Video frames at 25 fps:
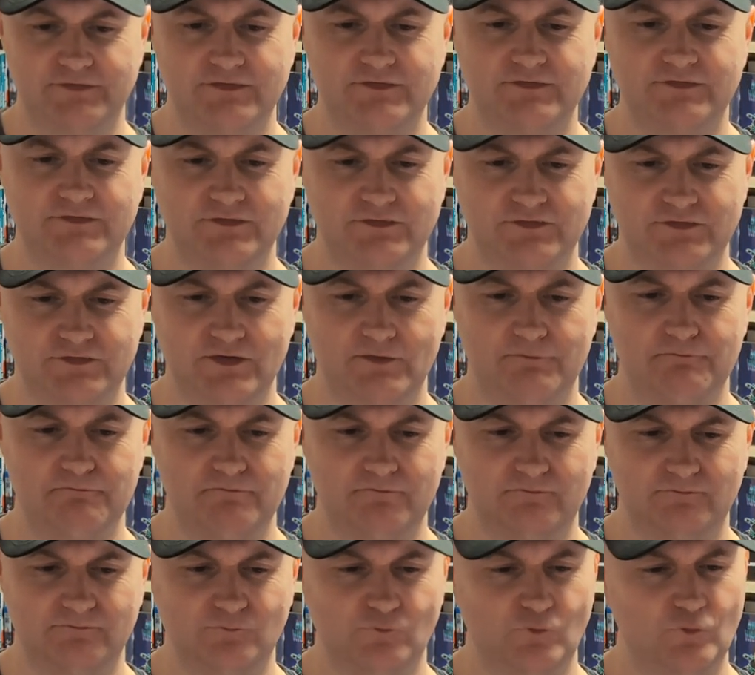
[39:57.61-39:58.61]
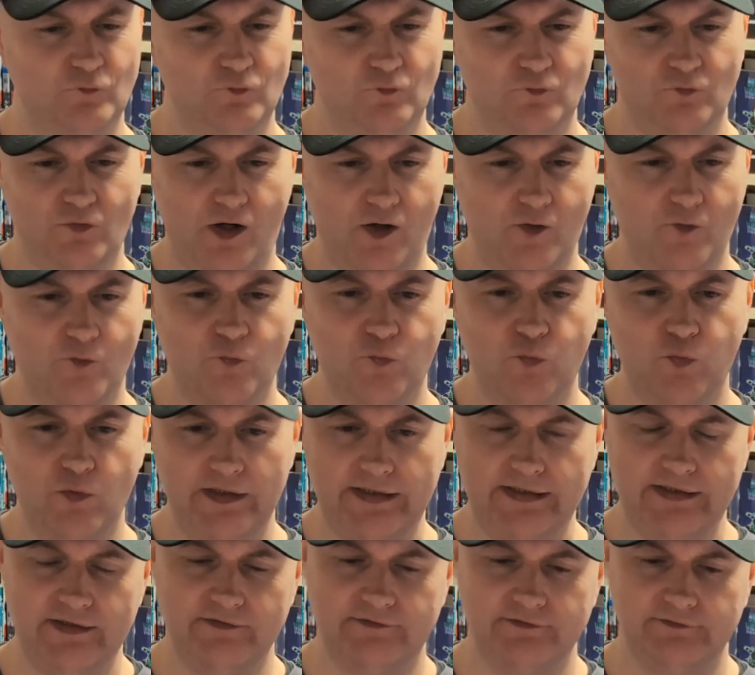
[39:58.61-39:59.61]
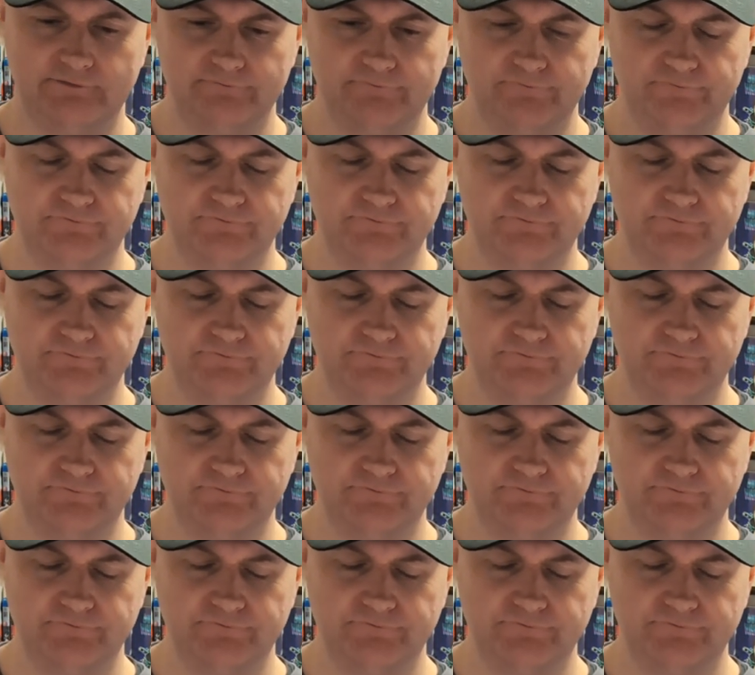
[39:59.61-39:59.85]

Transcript: it's such a a weird